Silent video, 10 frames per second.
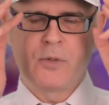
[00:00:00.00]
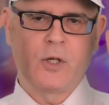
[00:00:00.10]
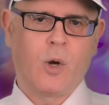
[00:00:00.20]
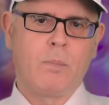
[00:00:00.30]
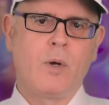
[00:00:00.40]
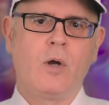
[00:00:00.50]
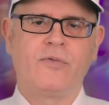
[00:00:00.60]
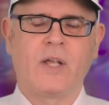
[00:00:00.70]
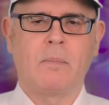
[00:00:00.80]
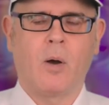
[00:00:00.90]
to your
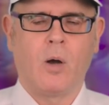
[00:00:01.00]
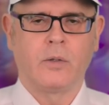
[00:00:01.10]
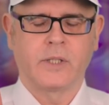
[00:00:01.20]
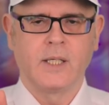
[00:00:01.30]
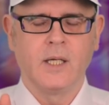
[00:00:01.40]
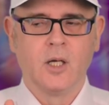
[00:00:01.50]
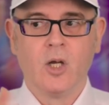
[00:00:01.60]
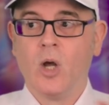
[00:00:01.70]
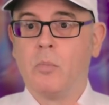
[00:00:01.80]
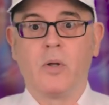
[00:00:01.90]
birthday party,
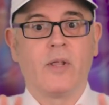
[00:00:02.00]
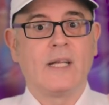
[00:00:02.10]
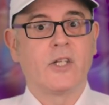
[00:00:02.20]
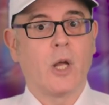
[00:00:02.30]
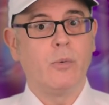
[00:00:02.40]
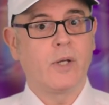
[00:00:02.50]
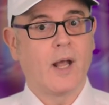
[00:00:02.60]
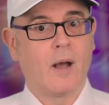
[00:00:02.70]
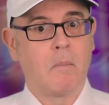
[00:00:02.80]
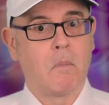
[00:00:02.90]
but they don't
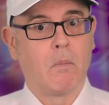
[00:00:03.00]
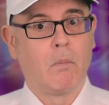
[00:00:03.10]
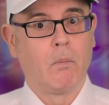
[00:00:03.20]
come.